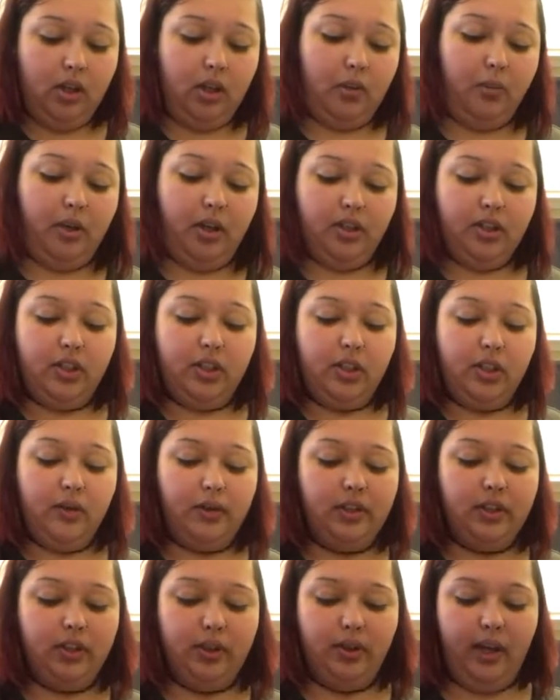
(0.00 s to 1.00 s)
I'm also
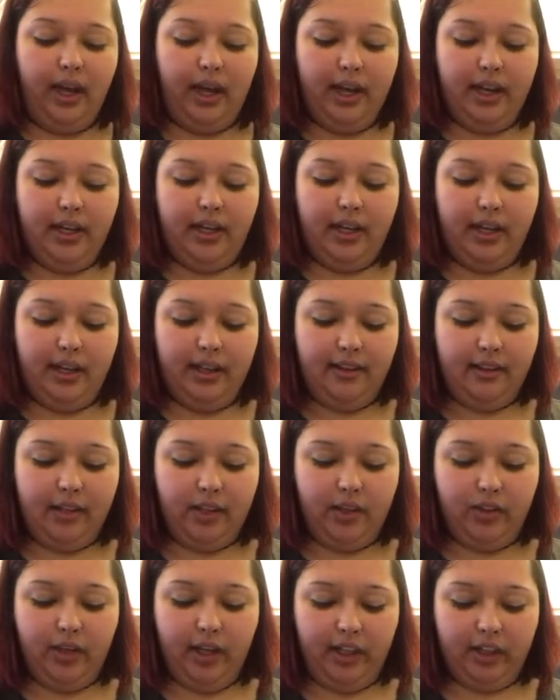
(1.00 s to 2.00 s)
going to add a
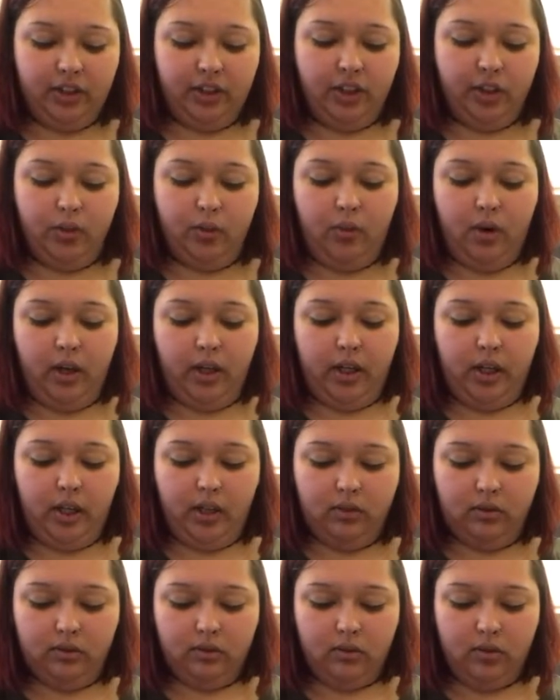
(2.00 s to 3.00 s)
little extra
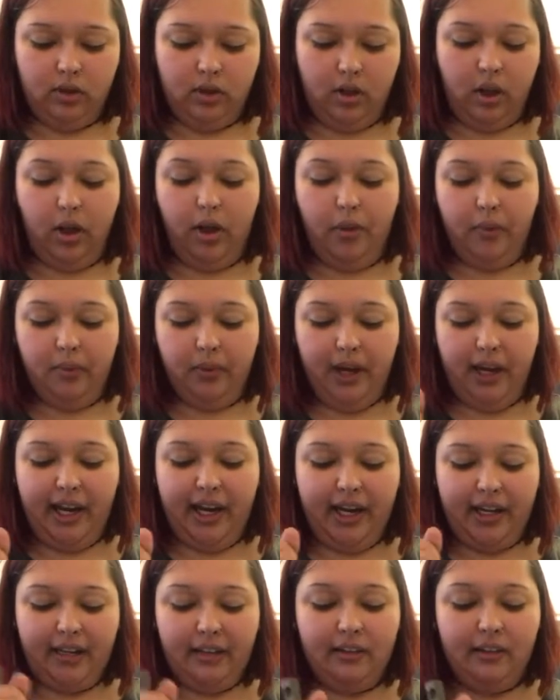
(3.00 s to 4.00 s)
water I
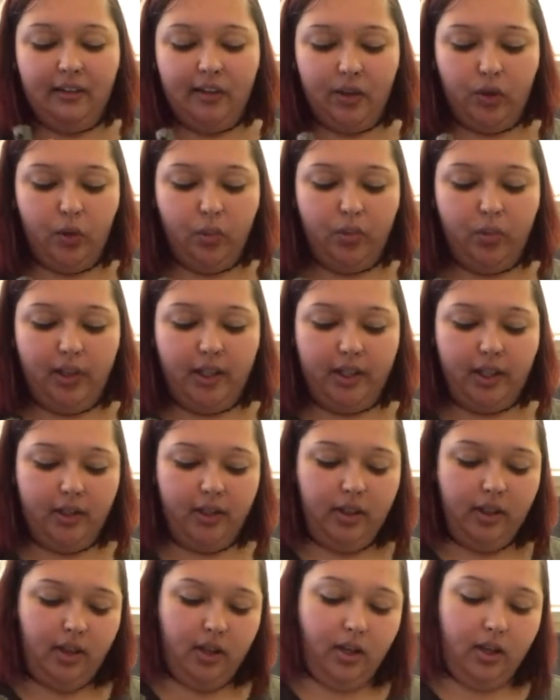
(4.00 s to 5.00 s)
added a little bit
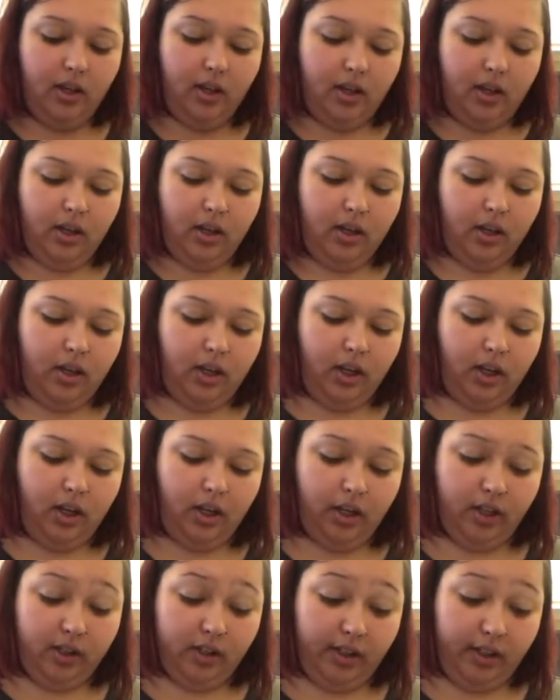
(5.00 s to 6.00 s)

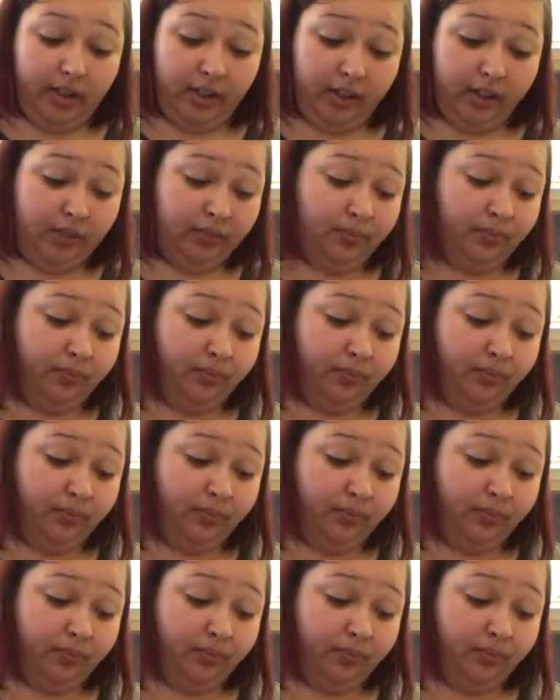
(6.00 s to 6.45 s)
earlier,